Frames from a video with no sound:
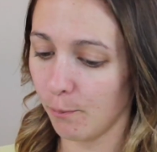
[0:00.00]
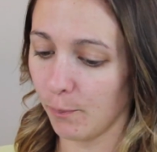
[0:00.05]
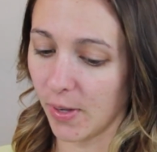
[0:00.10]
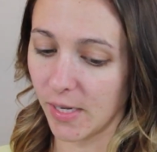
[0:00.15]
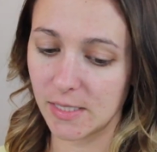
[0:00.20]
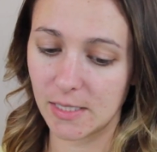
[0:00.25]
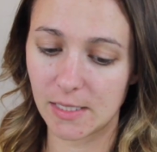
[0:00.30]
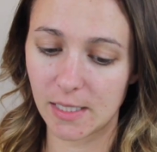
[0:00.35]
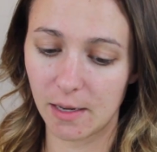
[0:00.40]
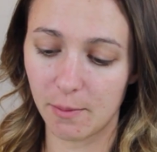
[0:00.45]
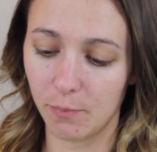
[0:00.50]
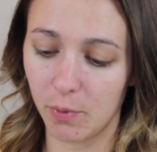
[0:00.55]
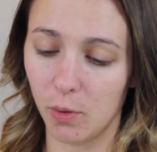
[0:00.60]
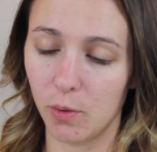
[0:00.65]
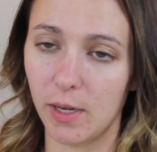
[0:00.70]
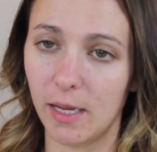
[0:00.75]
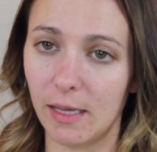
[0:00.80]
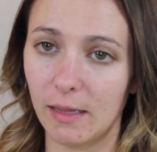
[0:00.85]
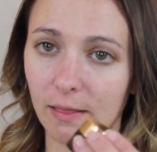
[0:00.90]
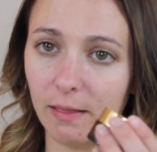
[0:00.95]
Best Damn
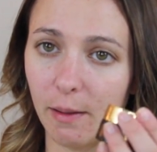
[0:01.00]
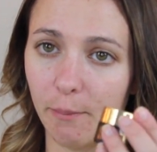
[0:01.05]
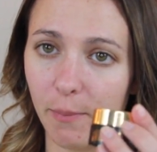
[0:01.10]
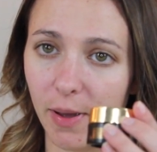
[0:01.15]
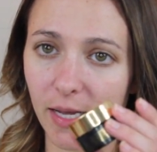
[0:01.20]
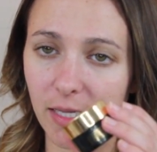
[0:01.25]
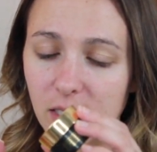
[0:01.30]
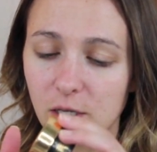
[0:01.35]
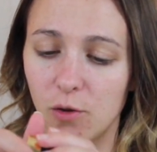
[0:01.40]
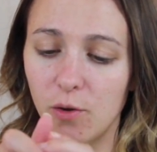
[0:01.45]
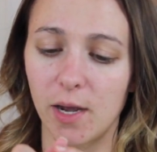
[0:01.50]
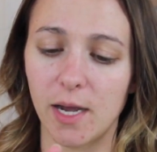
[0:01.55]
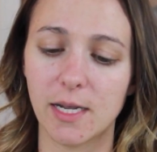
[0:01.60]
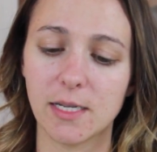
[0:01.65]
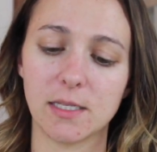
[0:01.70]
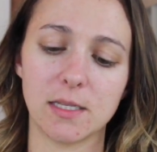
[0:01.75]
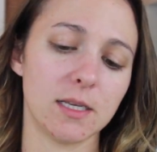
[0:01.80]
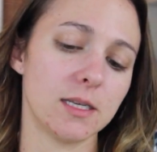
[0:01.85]
Beauty lip mask, you guys.